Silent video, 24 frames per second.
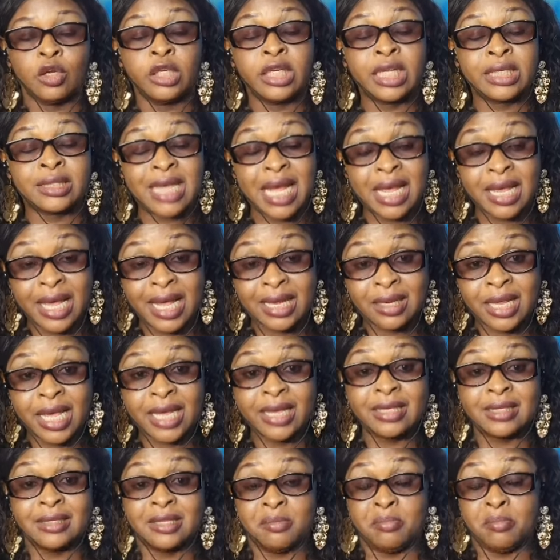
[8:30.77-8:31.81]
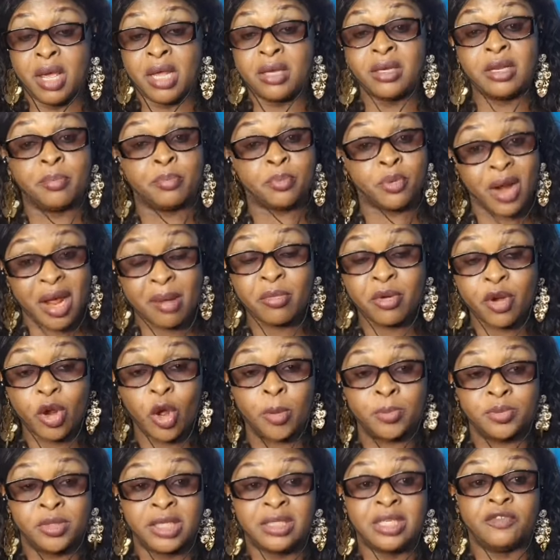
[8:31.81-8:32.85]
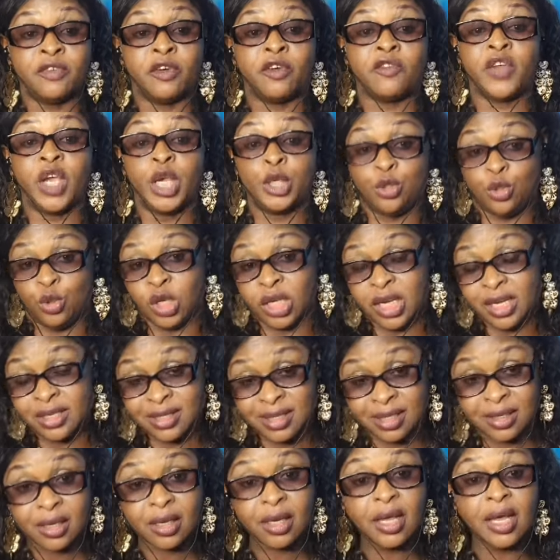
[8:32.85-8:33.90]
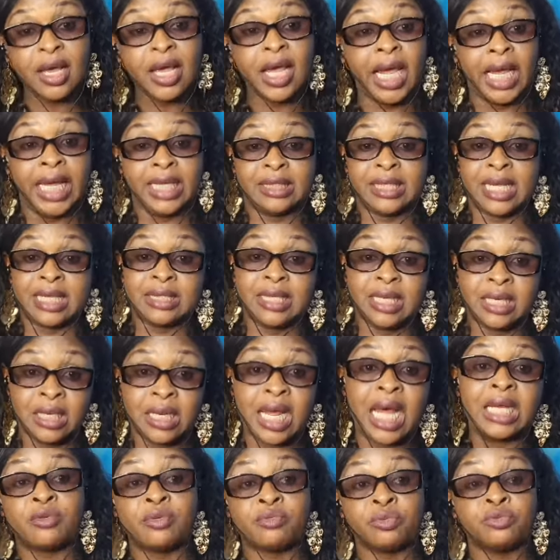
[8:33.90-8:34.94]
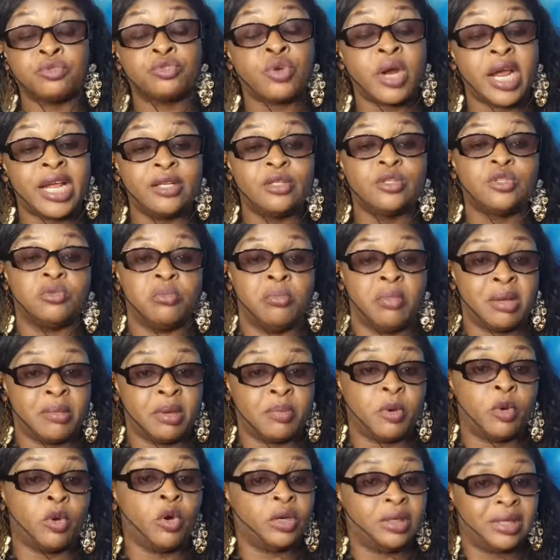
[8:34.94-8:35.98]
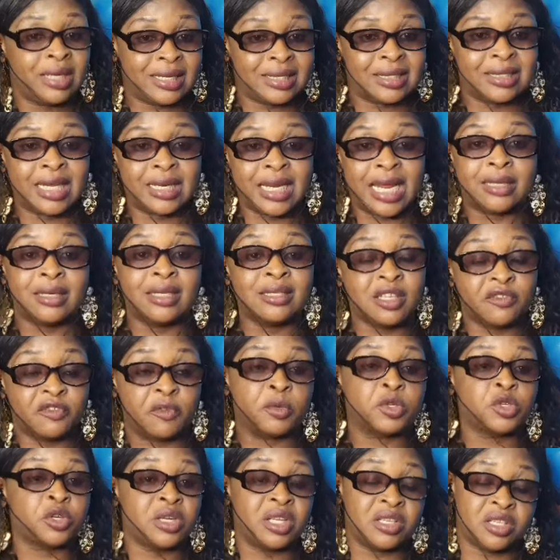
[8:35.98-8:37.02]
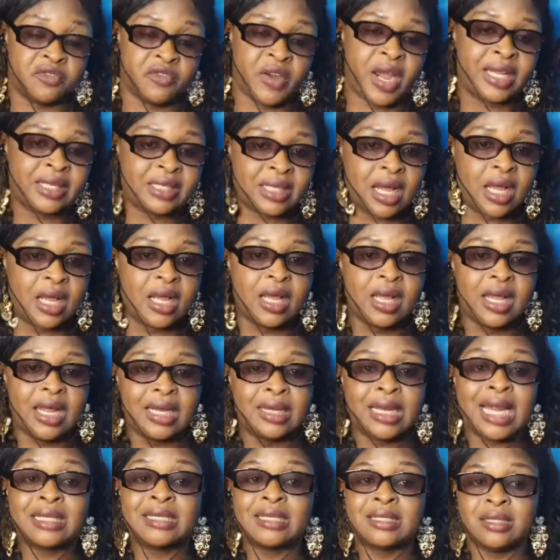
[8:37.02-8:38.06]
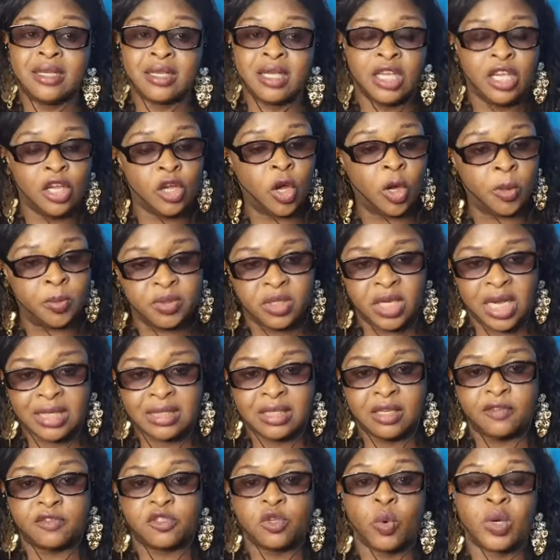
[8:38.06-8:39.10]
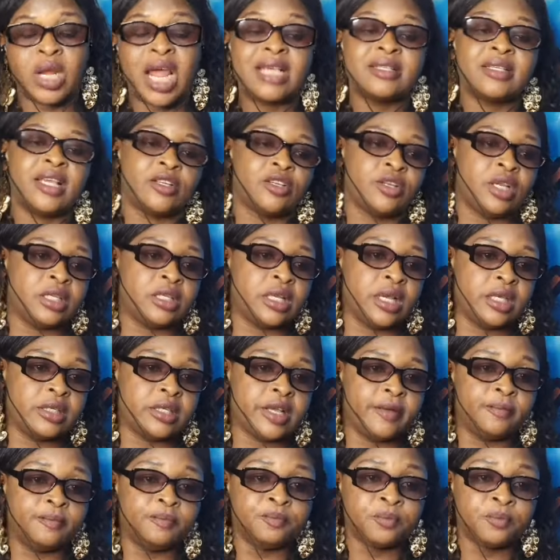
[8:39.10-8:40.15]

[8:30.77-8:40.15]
The target there is the primary objective of educating, entertaining, and trying to make people understand that this information is vital. That is the key objective. So whether it's